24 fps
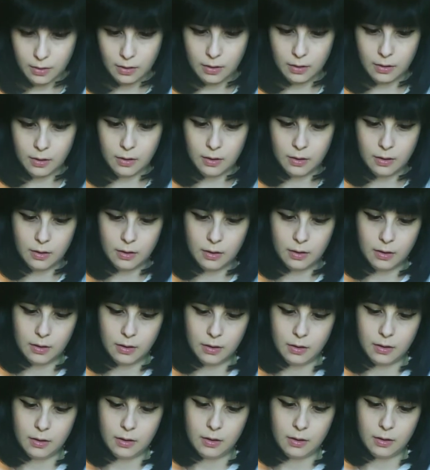
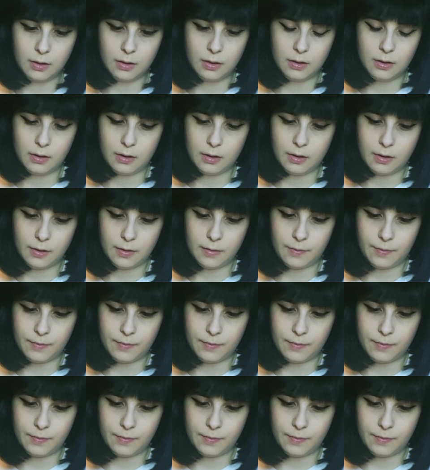(silence)